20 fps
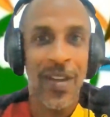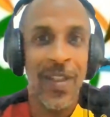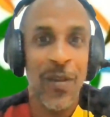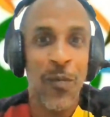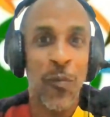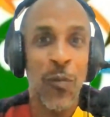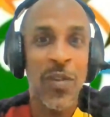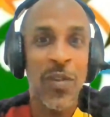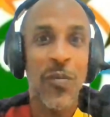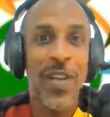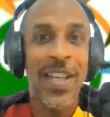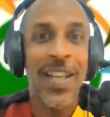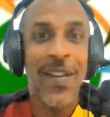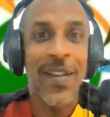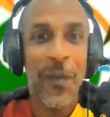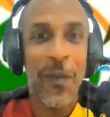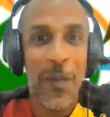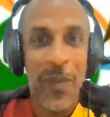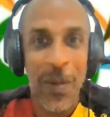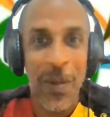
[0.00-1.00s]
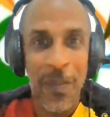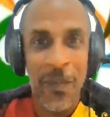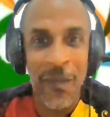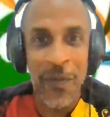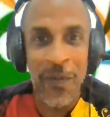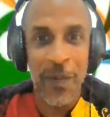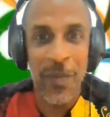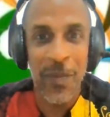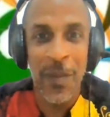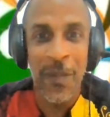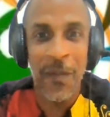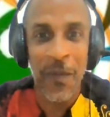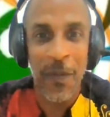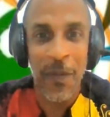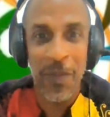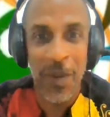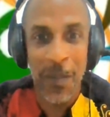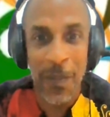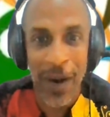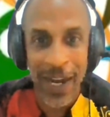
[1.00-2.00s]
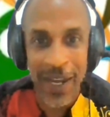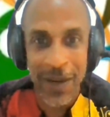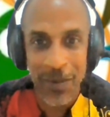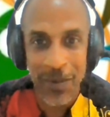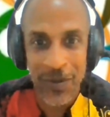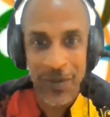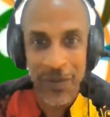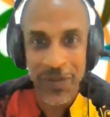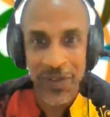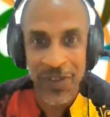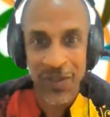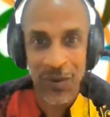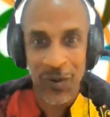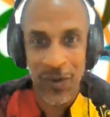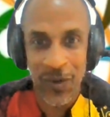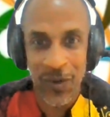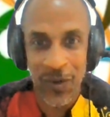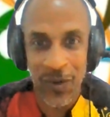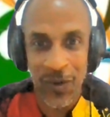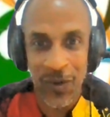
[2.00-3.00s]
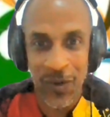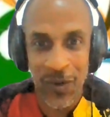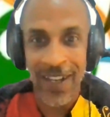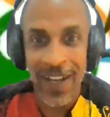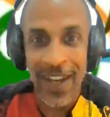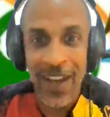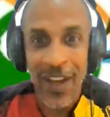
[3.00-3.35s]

that what we get from the Bible stories.